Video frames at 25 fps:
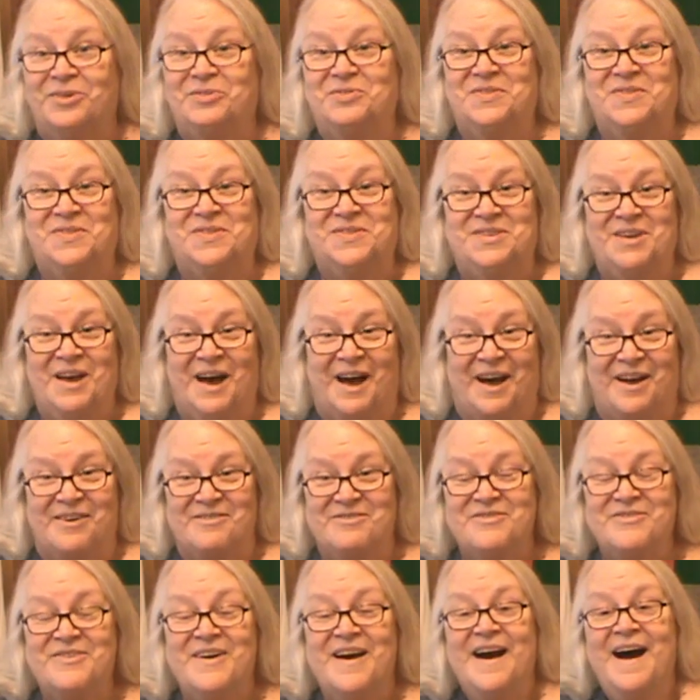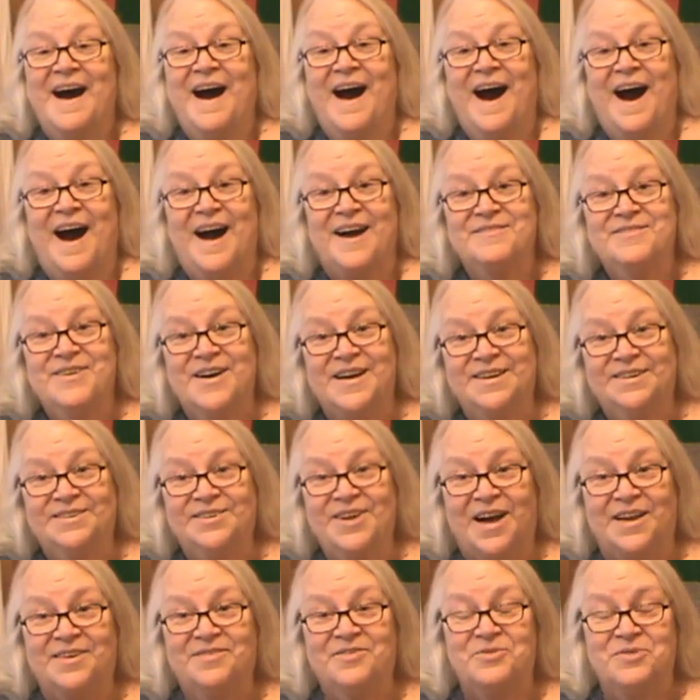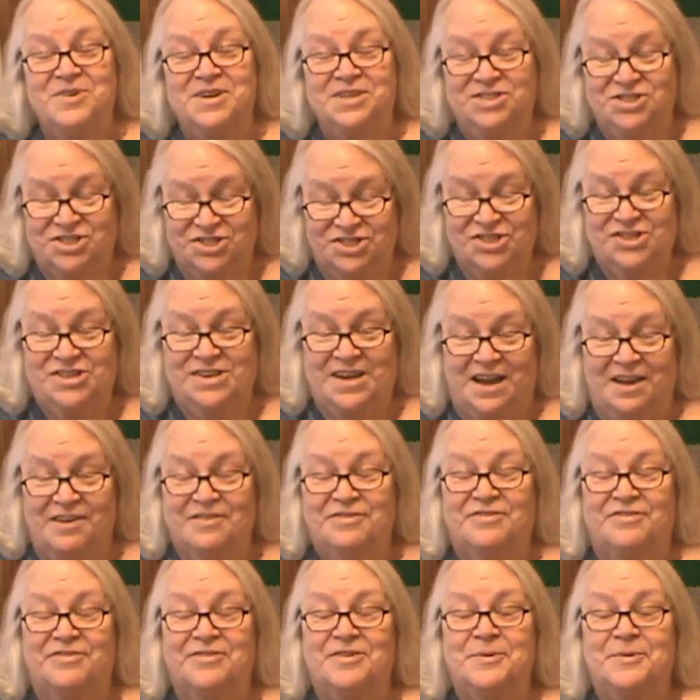of stuff. I've got a lot of witch stuff.